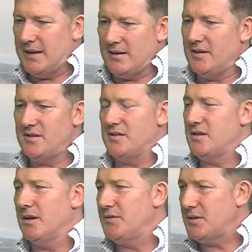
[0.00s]
He's
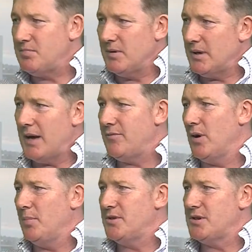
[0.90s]
deserved every
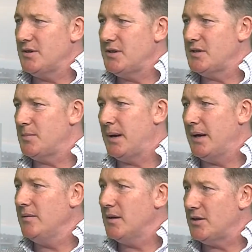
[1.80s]
opportunity to play
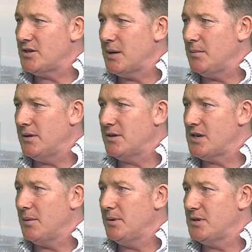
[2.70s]
at in the
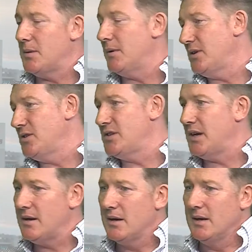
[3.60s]
Championship, and as you
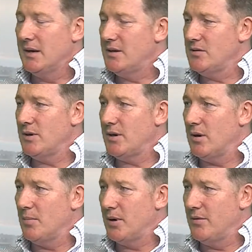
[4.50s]
said, he's already
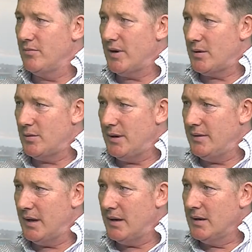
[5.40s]
got a proven record in there.